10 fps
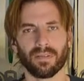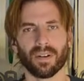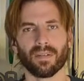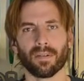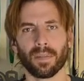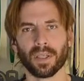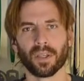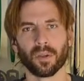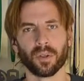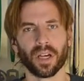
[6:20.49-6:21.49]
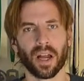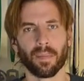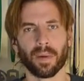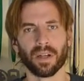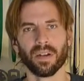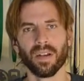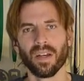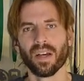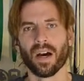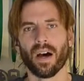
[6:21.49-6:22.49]
of a BQ time, but
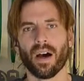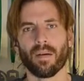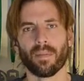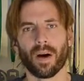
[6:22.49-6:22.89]
um,